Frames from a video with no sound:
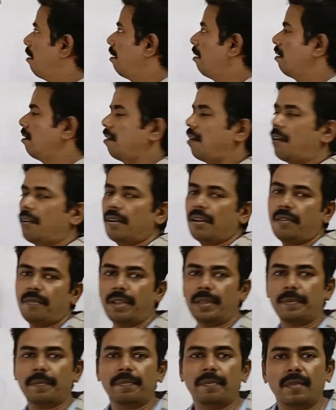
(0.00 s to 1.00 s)
or
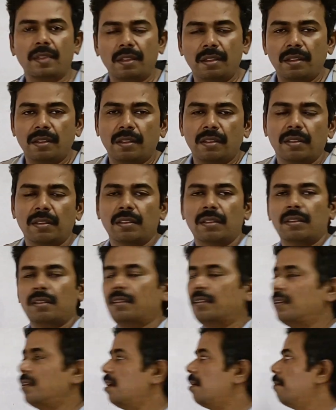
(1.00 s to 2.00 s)
non-living.
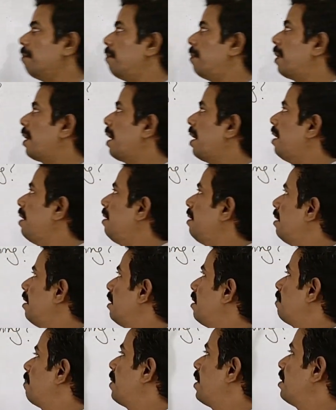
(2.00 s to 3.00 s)
Brain
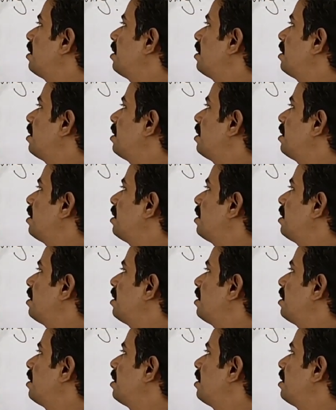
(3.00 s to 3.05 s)
dead